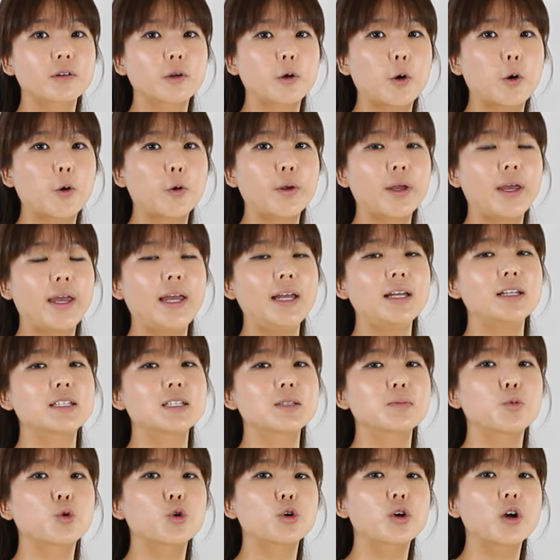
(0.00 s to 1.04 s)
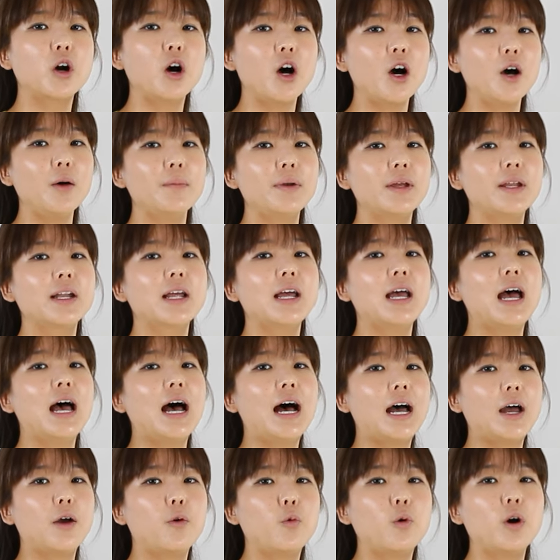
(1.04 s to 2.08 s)
Okay, it's more common.
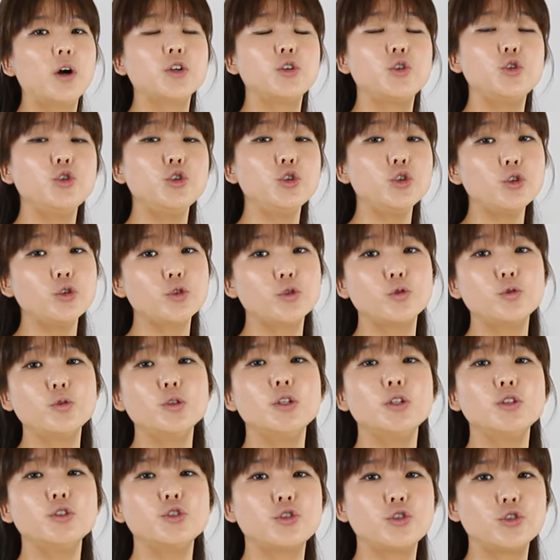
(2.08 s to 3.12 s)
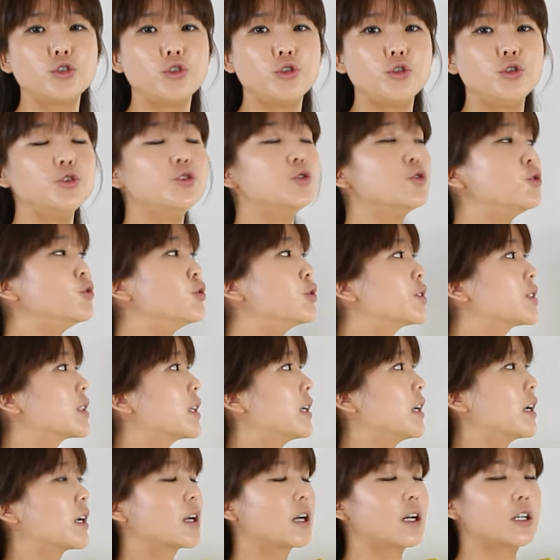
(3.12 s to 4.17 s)
I want you to use
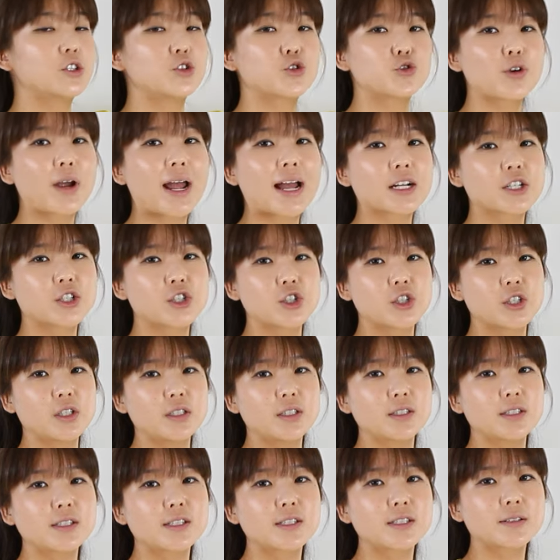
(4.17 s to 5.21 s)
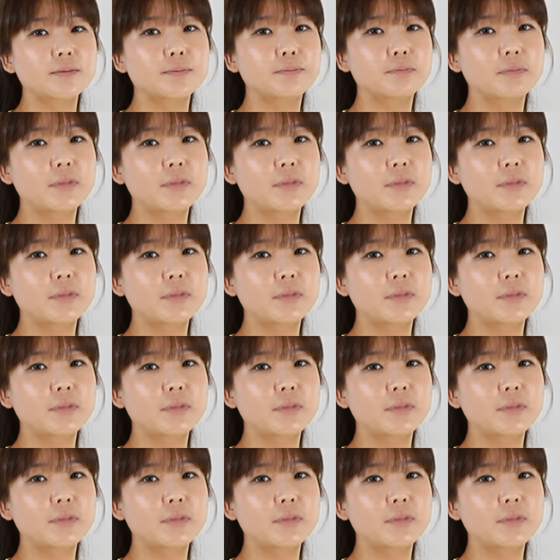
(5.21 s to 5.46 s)
contractions.